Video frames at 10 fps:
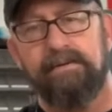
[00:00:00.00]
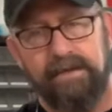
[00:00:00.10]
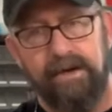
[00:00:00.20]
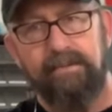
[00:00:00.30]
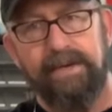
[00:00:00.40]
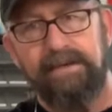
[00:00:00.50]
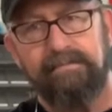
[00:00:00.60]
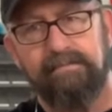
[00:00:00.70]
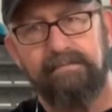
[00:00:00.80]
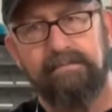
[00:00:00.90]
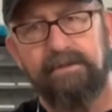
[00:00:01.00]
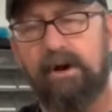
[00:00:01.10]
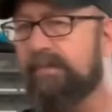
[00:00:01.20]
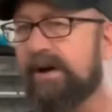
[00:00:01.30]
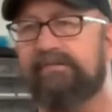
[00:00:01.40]
You know what I mean? It's all
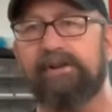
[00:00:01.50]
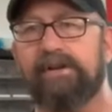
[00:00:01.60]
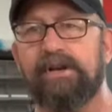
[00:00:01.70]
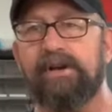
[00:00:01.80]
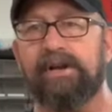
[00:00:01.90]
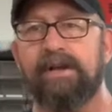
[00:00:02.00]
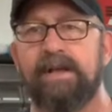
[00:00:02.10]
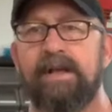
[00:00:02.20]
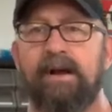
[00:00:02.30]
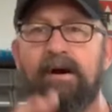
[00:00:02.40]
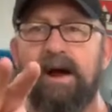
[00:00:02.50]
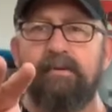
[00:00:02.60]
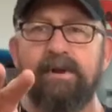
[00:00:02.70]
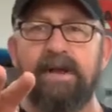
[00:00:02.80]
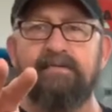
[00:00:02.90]
about feeling good. All right,
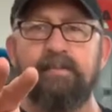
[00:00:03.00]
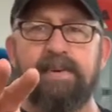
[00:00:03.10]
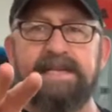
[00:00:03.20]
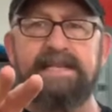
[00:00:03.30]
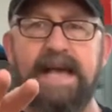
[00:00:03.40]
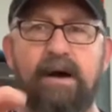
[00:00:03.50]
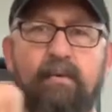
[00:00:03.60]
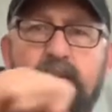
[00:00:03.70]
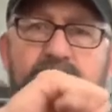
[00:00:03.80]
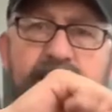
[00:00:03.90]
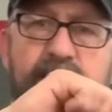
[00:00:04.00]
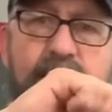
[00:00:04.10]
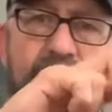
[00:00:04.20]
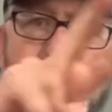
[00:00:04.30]
we love you. Peace out. Worth Guitars.